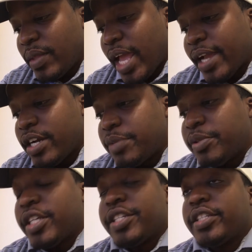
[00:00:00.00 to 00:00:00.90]
that could
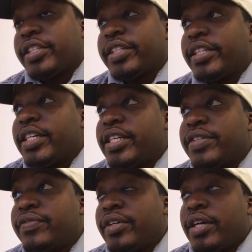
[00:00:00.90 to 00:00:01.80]
potentially
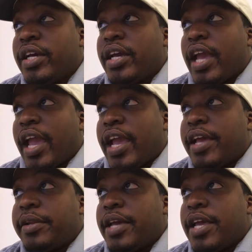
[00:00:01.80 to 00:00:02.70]
leave
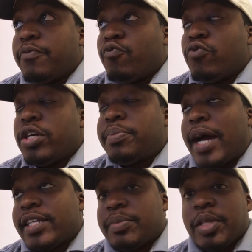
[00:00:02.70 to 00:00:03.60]
and would
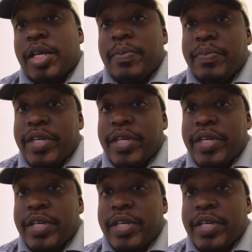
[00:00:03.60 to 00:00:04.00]
possibly